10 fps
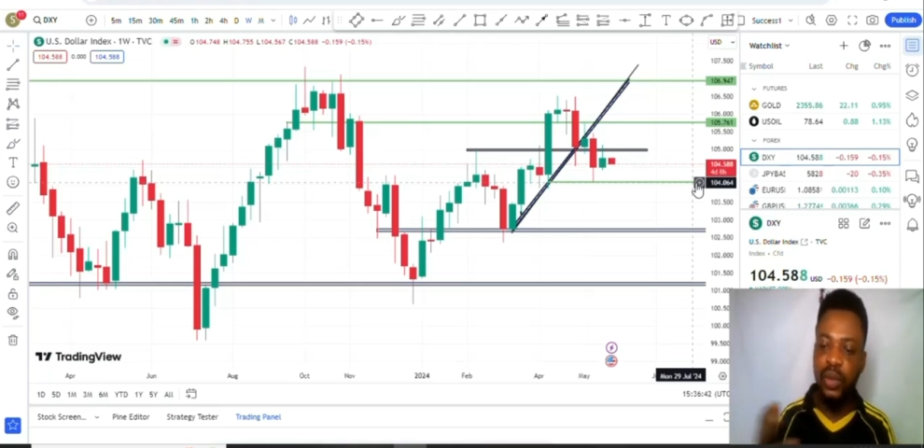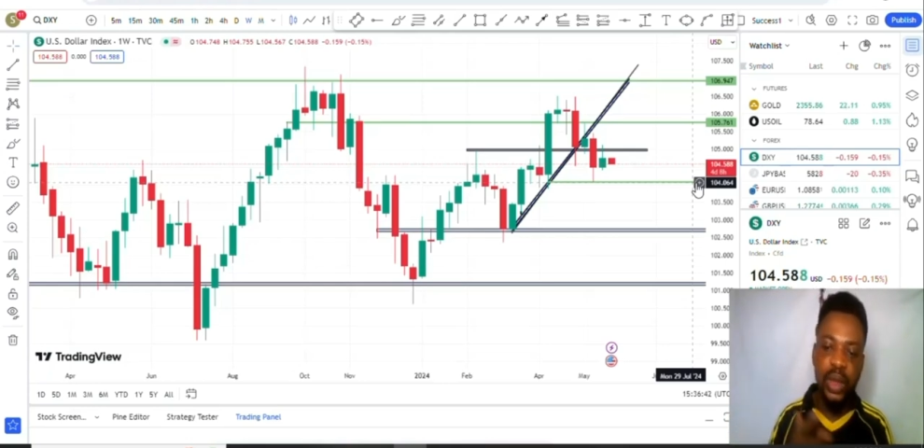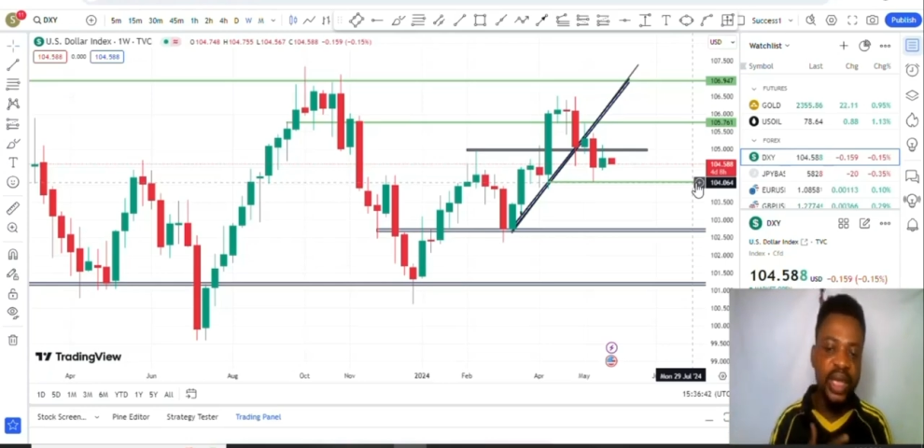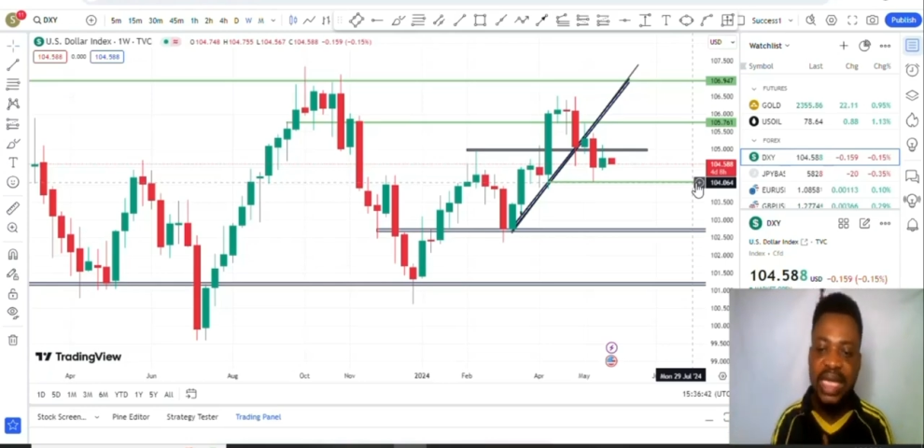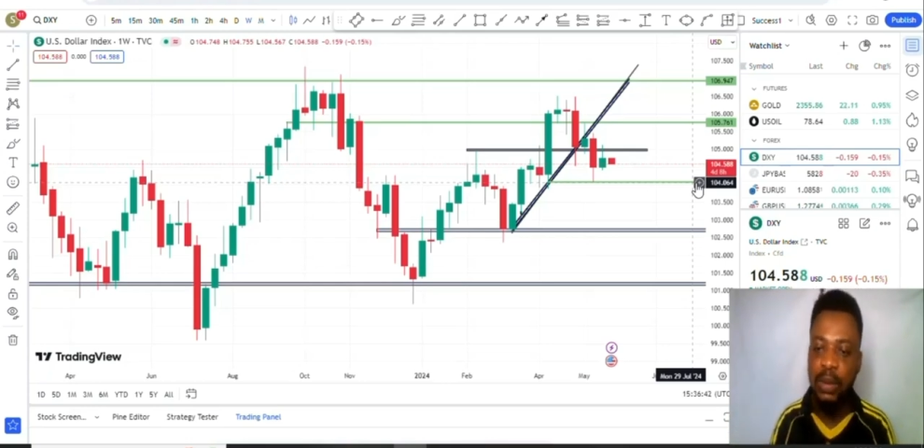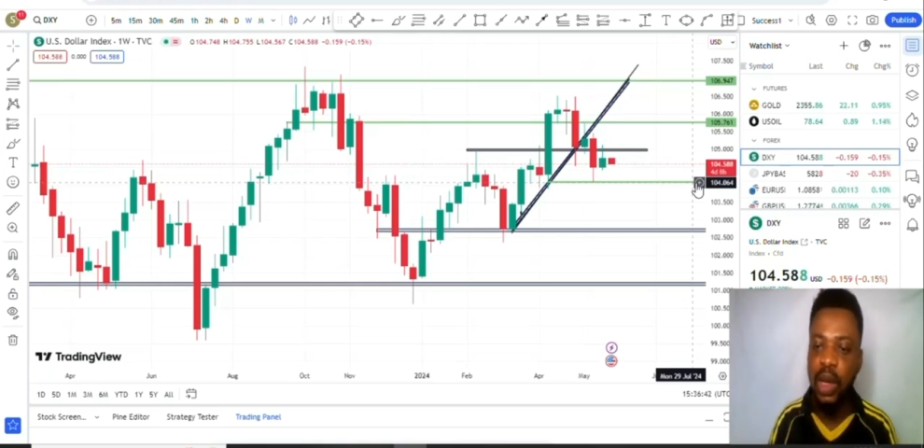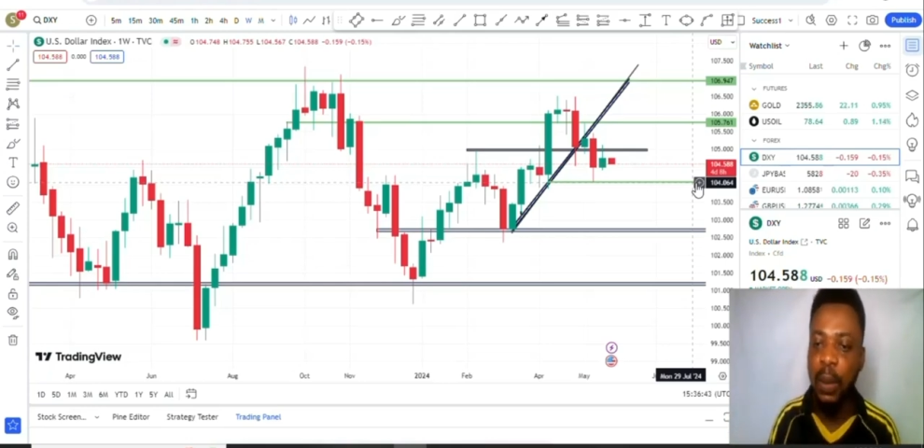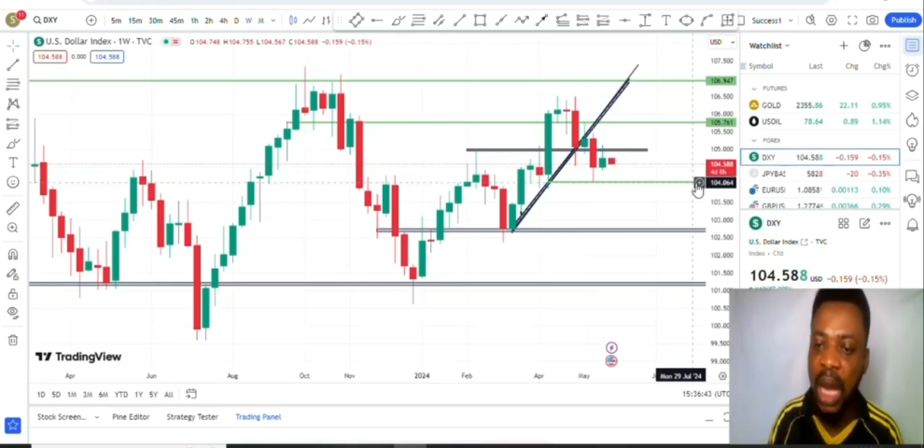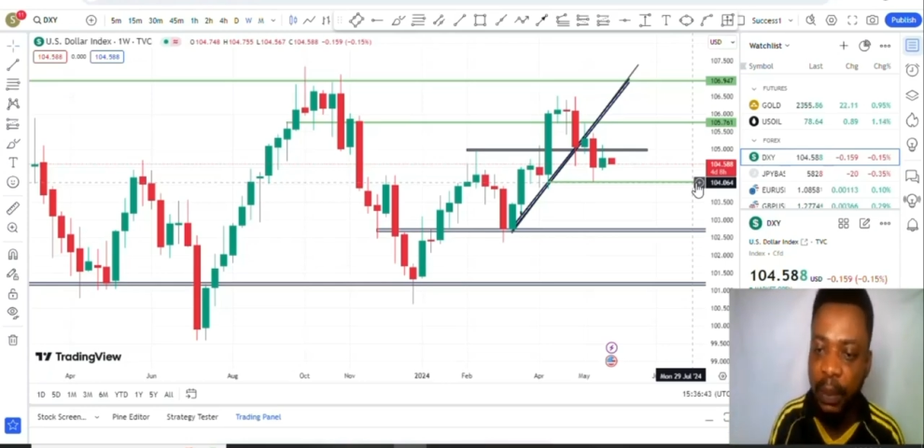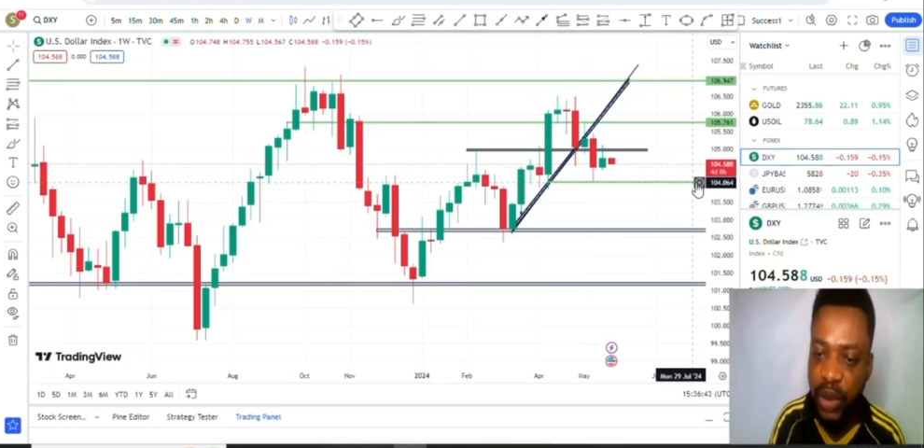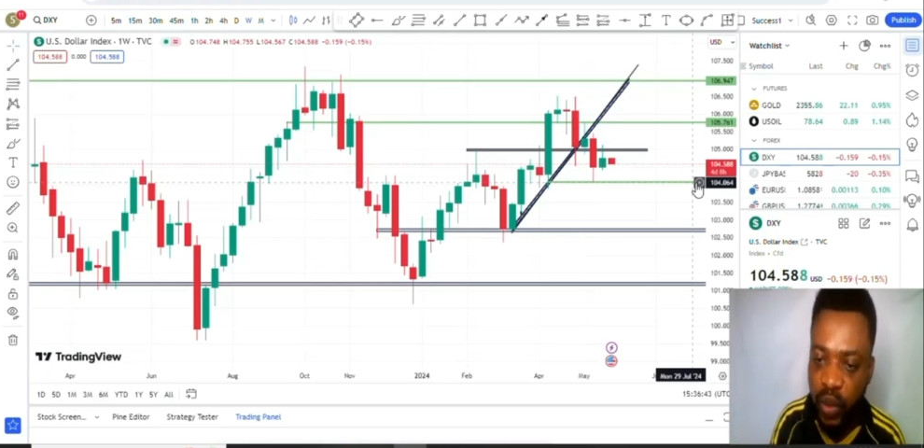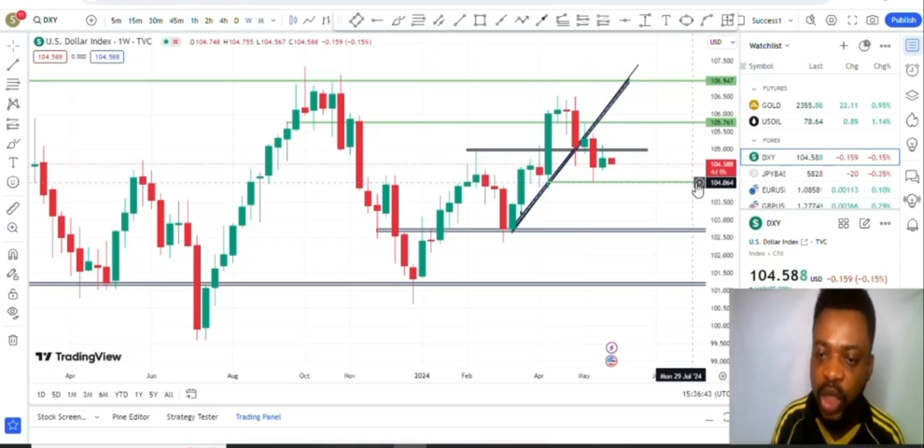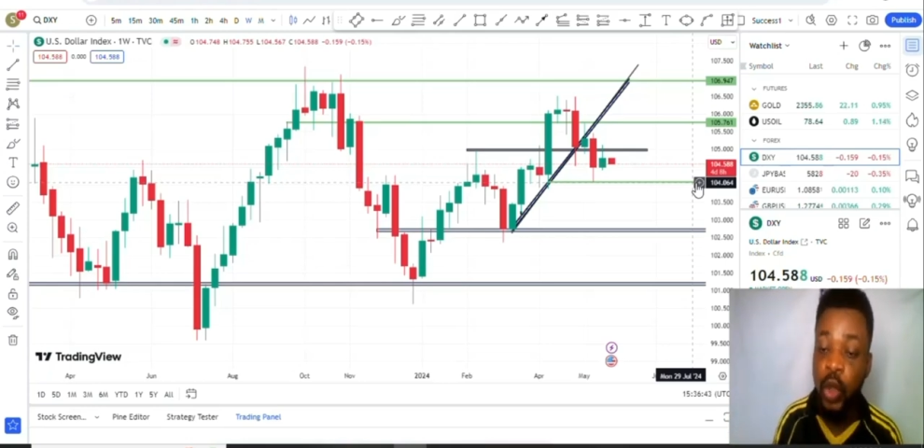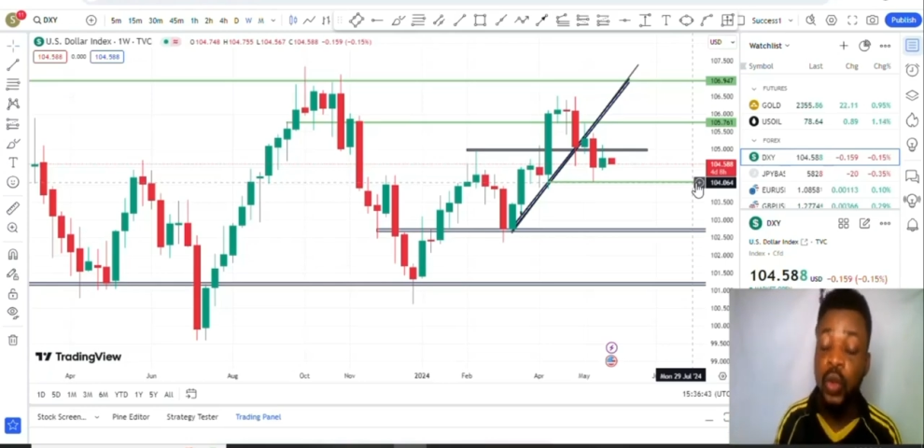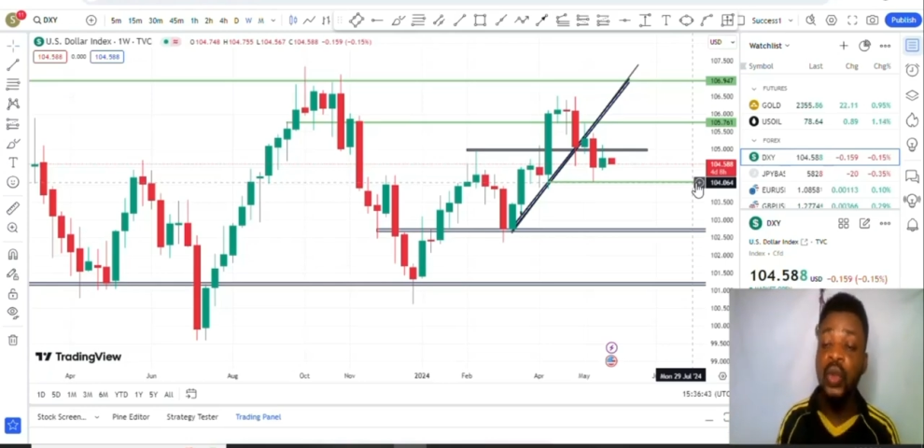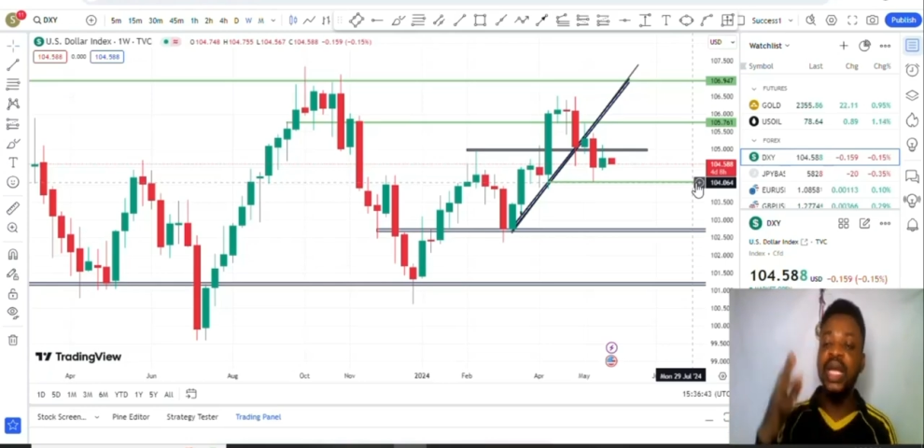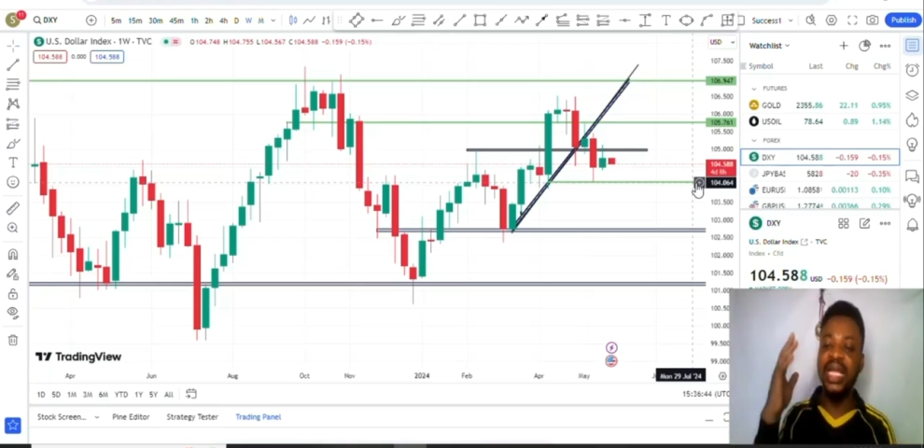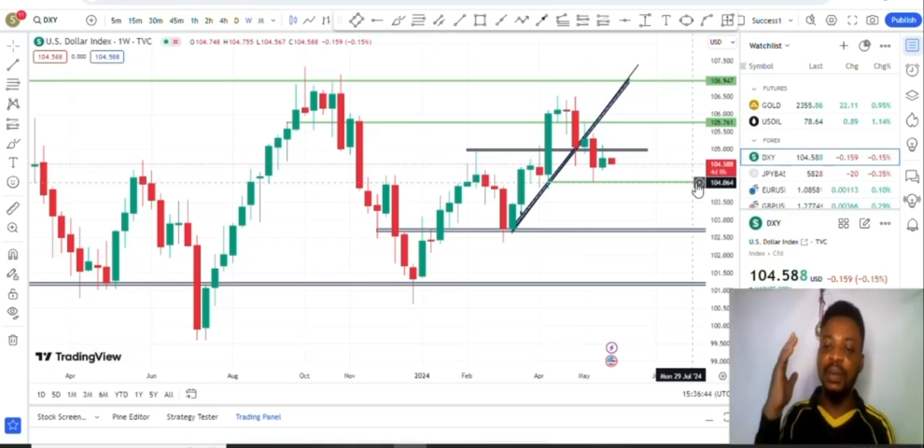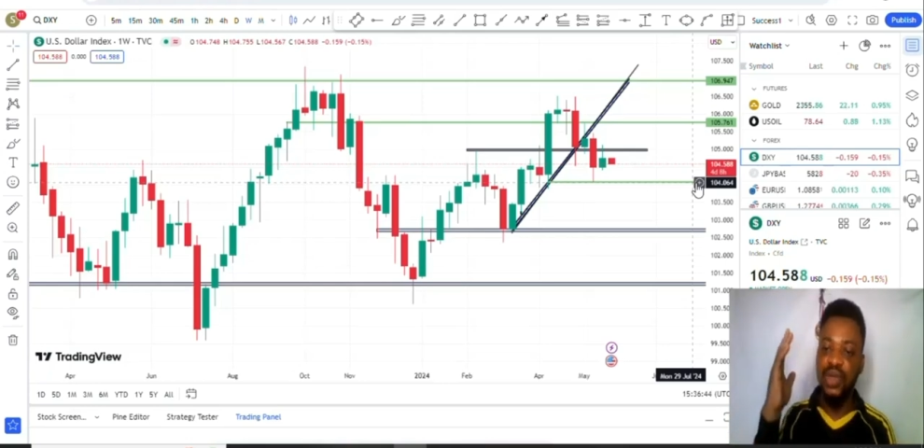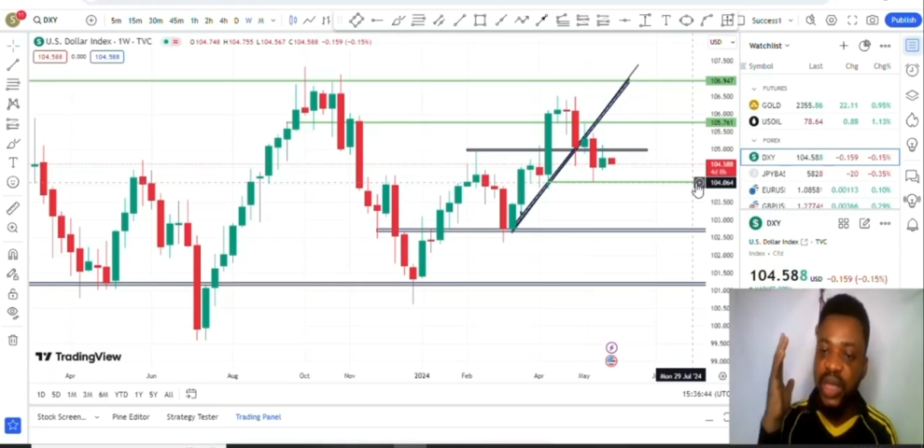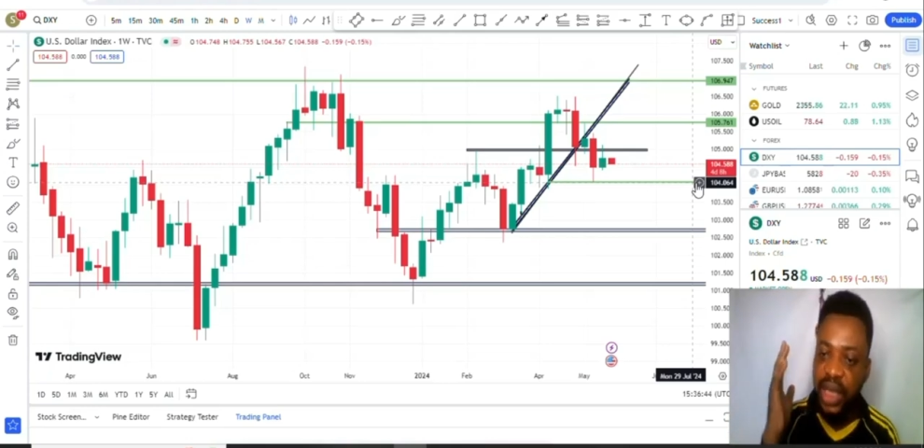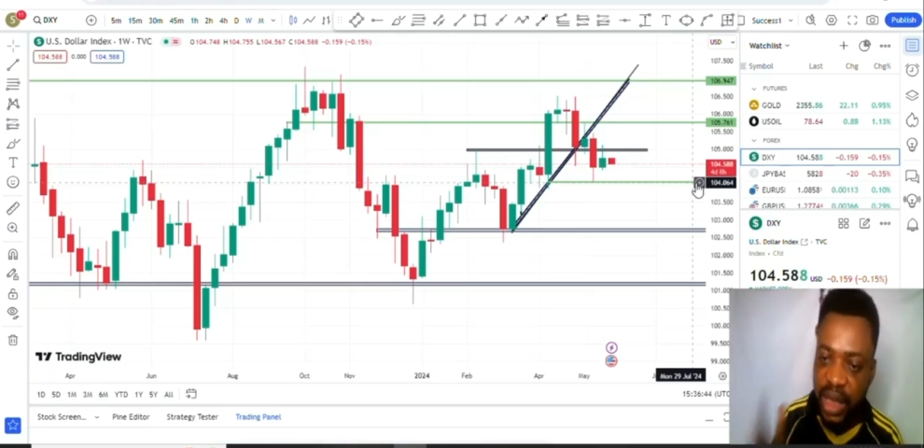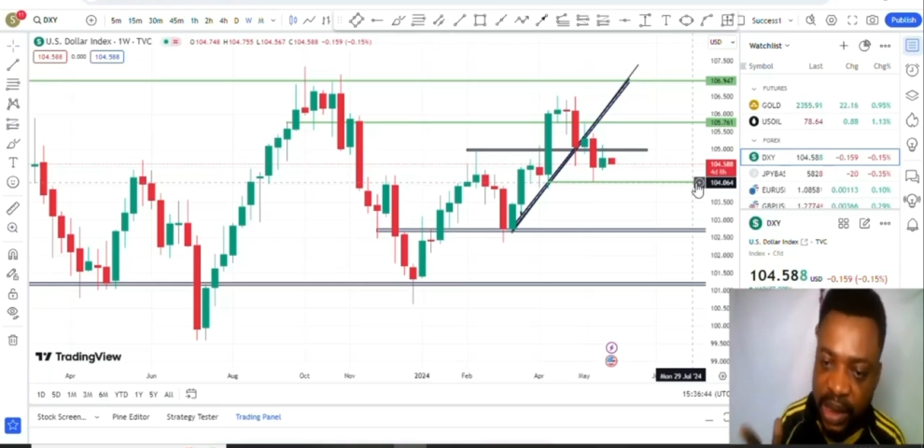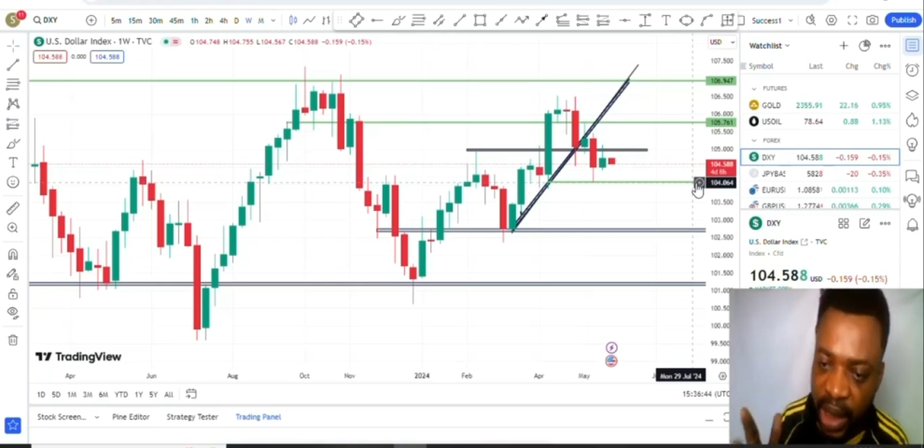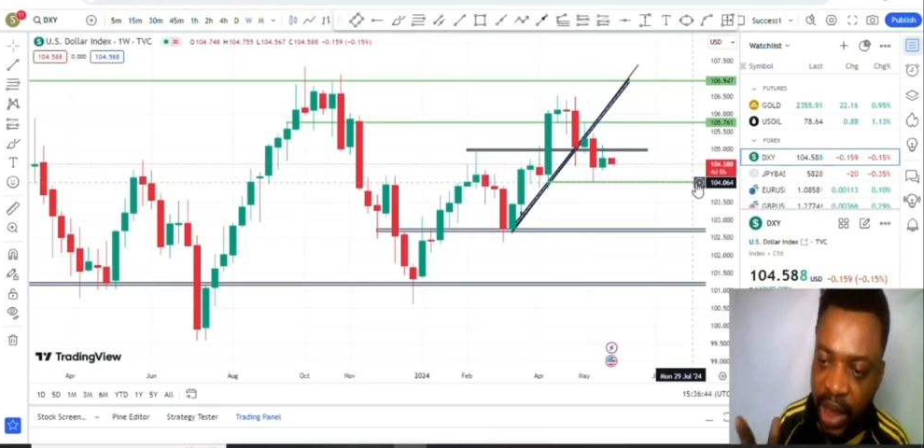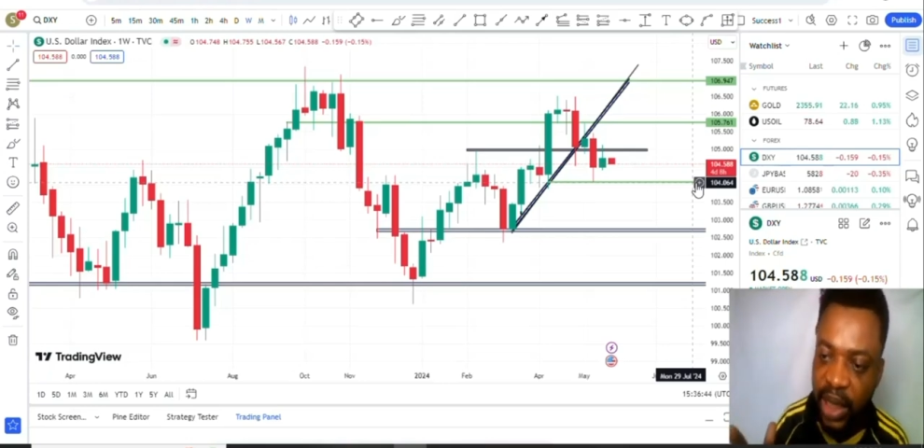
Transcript: days I'm trading, you will know that I'm trading this day.